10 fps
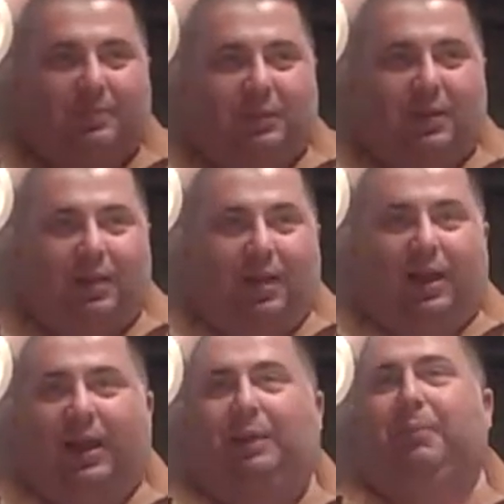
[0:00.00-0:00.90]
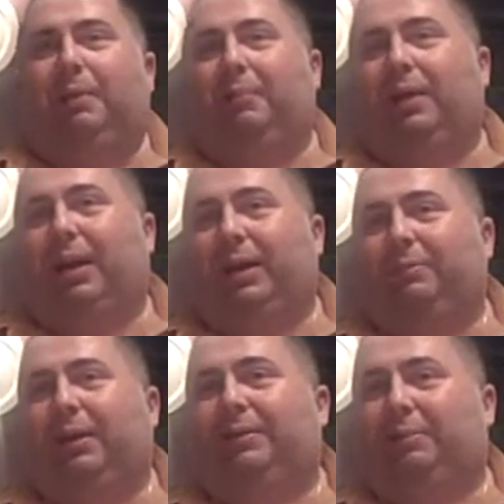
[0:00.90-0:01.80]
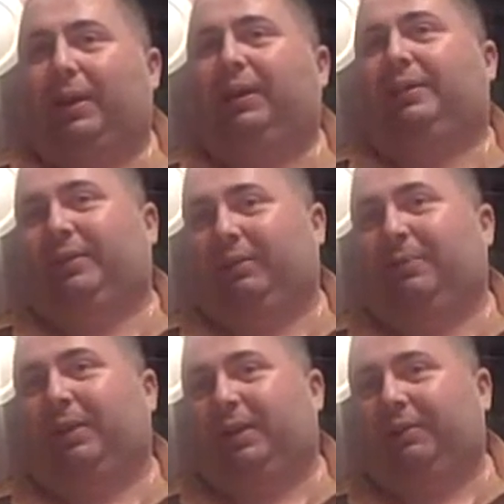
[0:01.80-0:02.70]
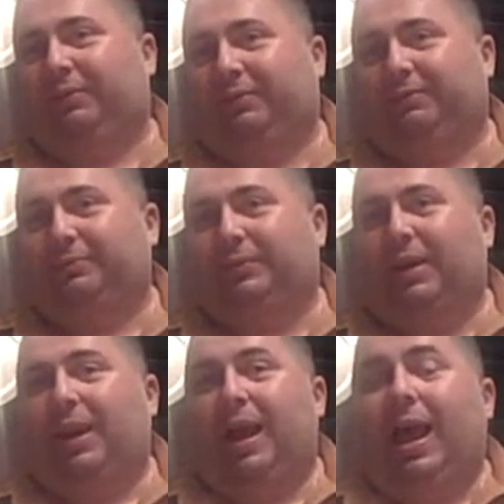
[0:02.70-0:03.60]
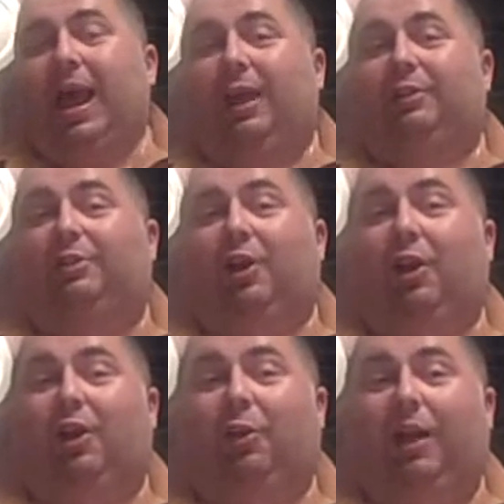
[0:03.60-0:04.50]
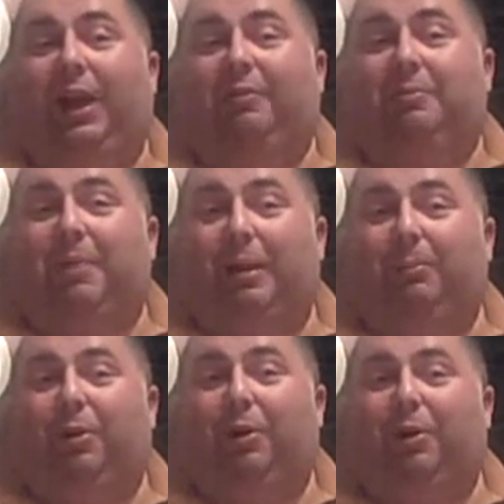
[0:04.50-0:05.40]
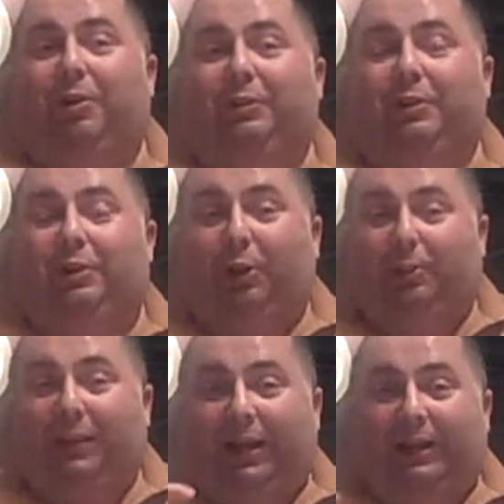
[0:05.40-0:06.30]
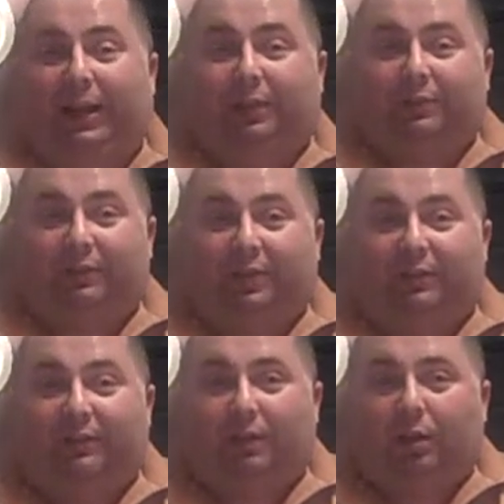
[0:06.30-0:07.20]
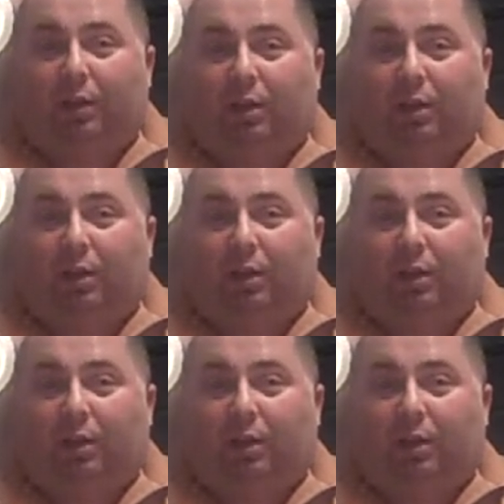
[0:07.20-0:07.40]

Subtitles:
I had met the man that saved my life. So I remember the girl behind the counter says,